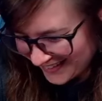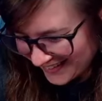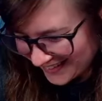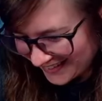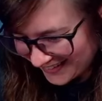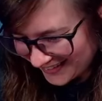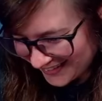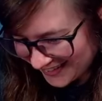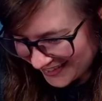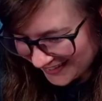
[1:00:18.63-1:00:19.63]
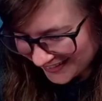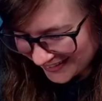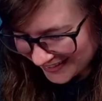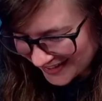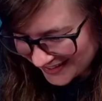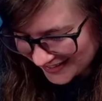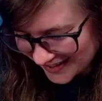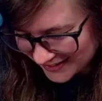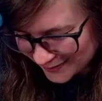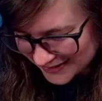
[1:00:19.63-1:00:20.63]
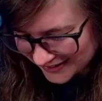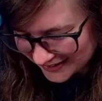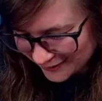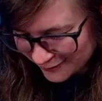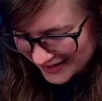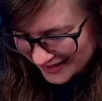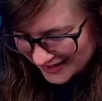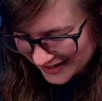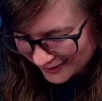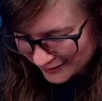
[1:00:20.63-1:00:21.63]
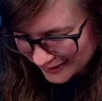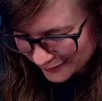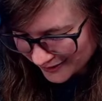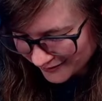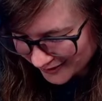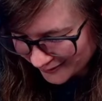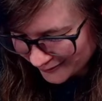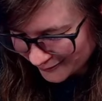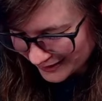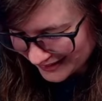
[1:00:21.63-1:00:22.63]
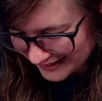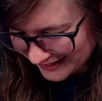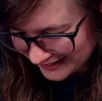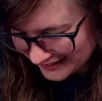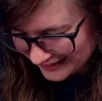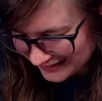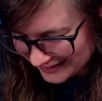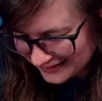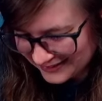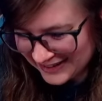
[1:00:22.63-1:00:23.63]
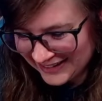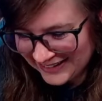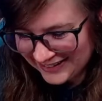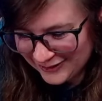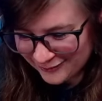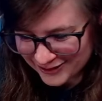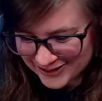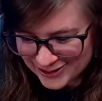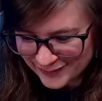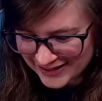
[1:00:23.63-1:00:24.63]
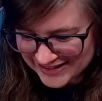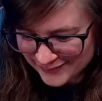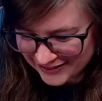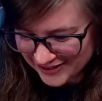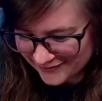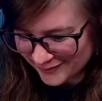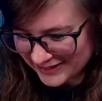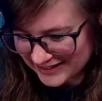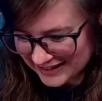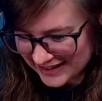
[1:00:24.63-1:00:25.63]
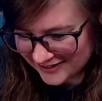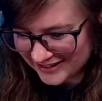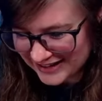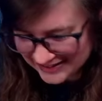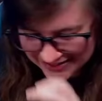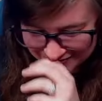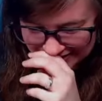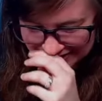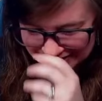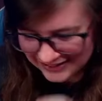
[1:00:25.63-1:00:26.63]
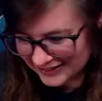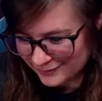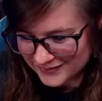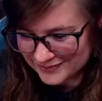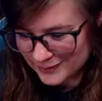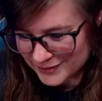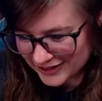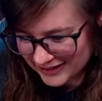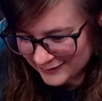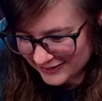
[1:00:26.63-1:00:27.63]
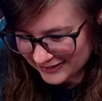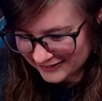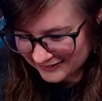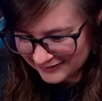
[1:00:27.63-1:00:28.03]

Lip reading: all the things like that just add up to like, why the heck would I work for you? Why? What could you possibly offer me to counteract everything I'm talking about right now?